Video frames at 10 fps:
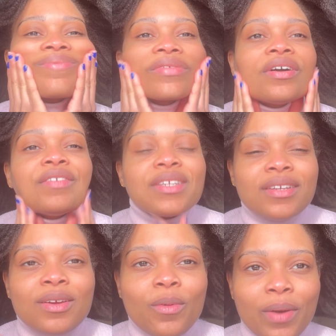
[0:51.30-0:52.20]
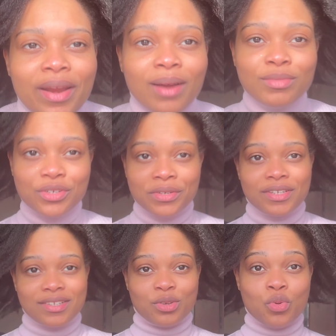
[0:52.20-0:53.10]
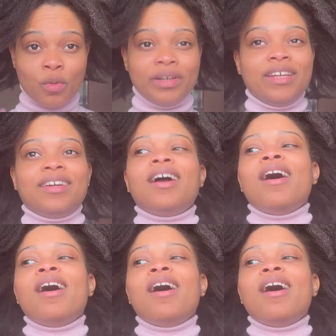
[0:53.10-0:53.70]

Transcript: Obviously, when I'm doing this normally,